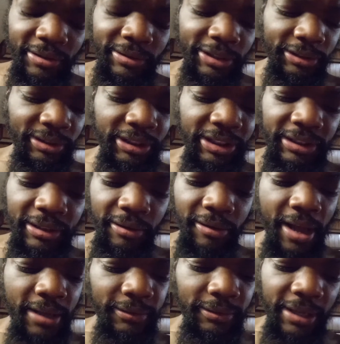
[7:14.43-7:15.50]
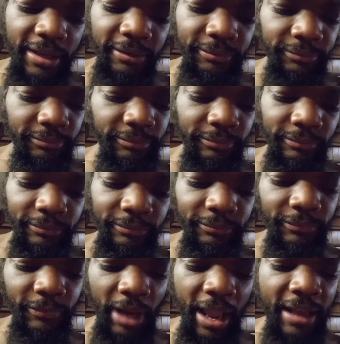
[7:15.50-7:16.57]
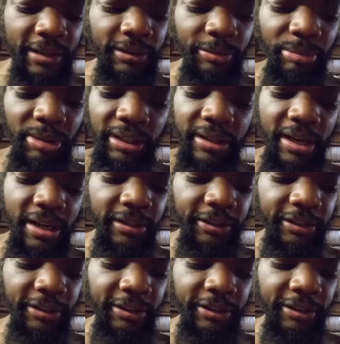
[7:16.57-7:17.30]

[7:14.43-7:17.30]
just a lot that has to be done.